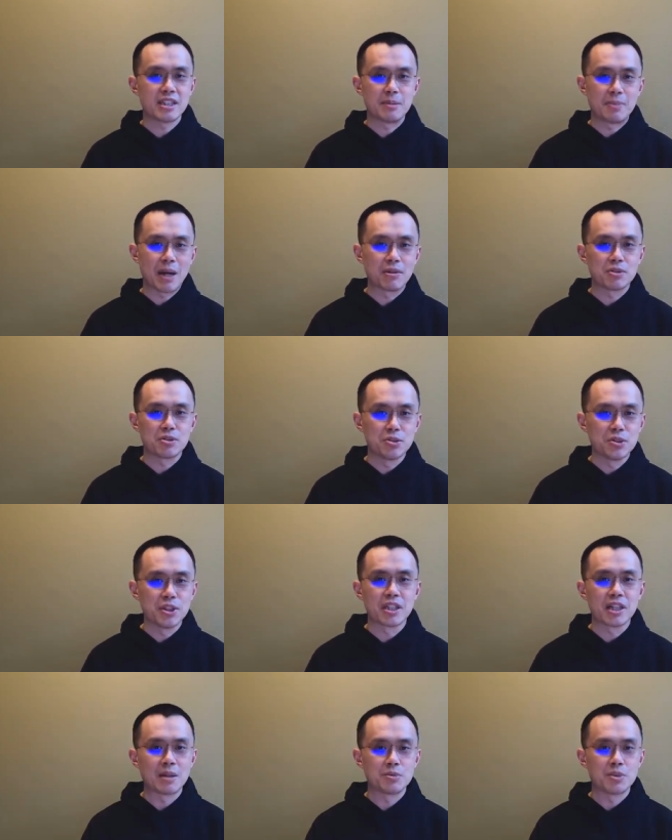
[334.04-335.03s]
about
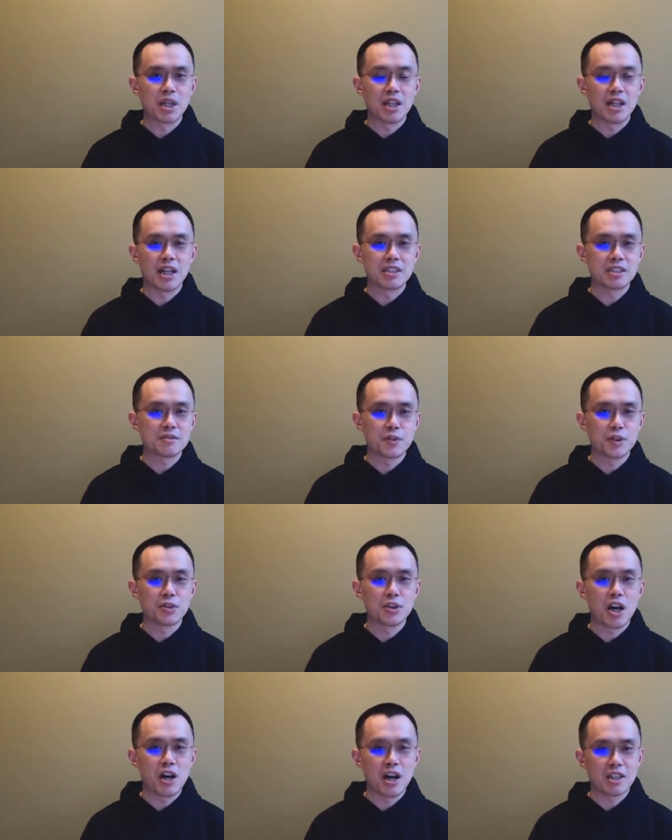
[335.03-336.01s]
doing. I'm, i just
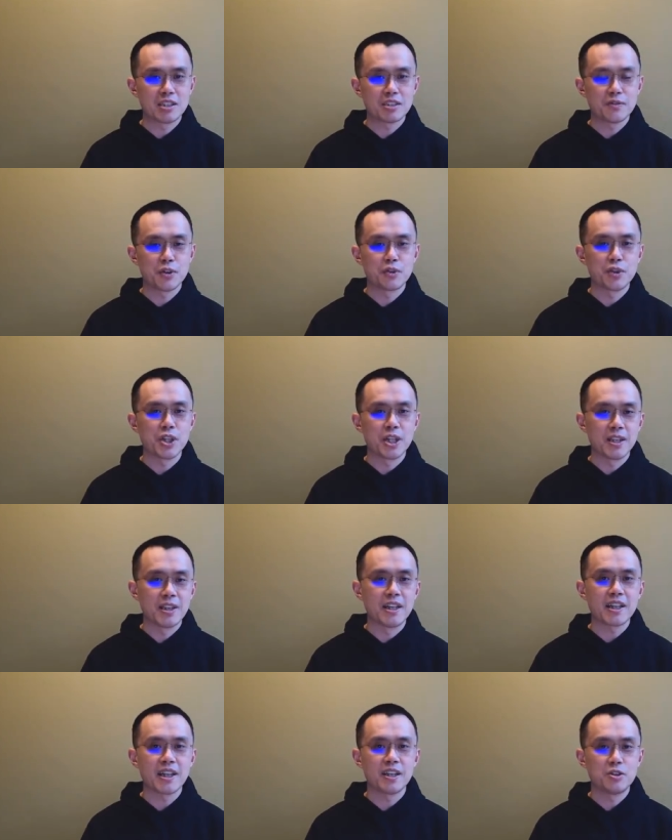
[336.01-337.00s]
feel I just feel really
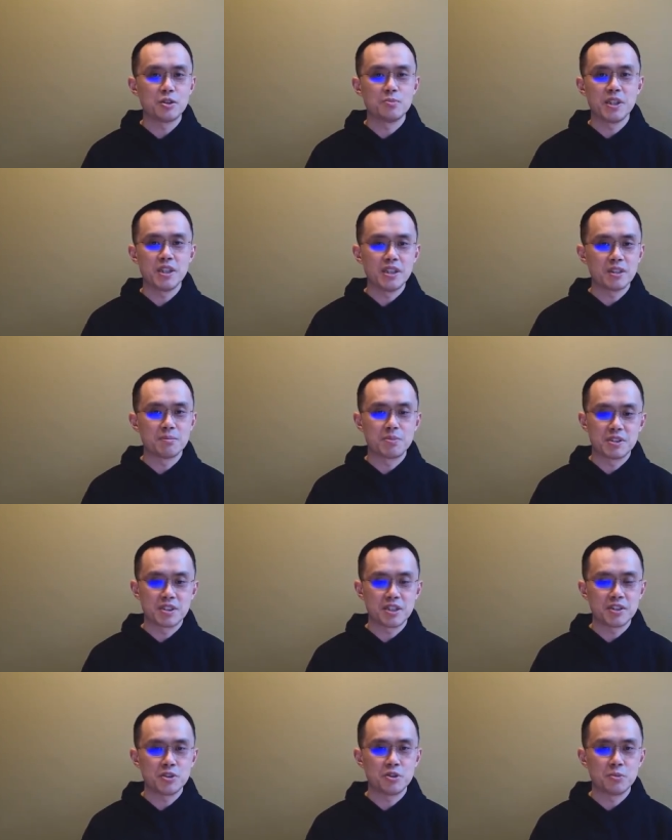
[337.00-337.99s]
lucky to be in a
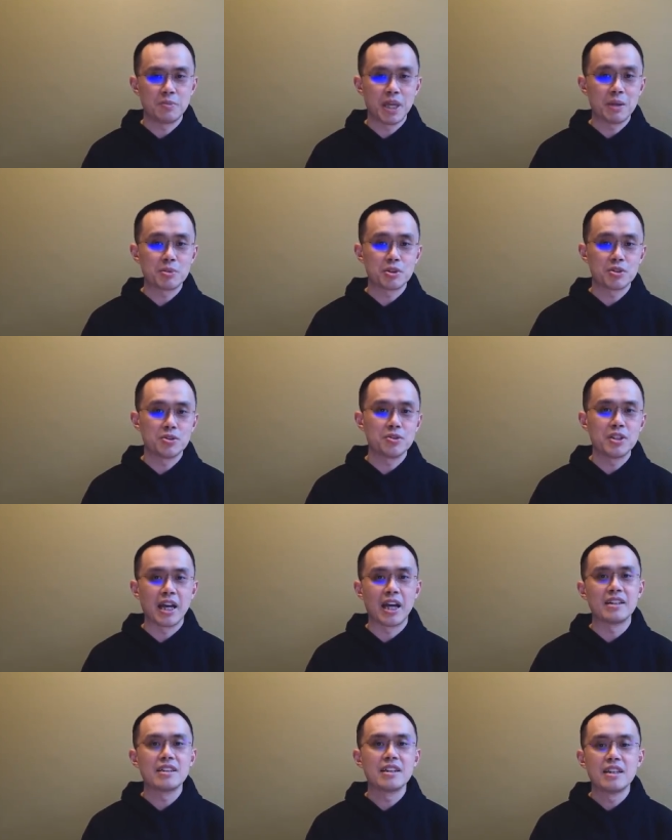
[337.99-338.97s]
position to be able to do
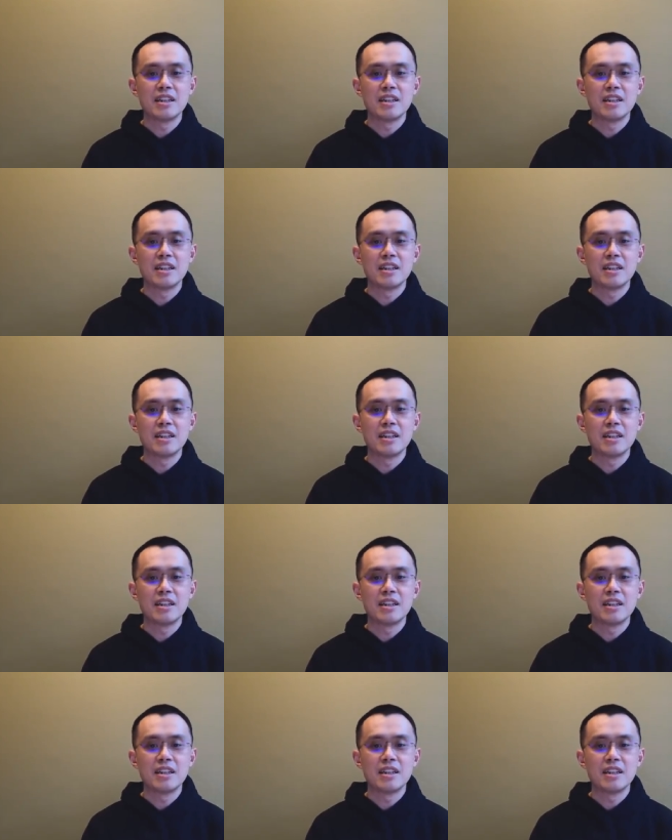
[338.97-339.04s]
that.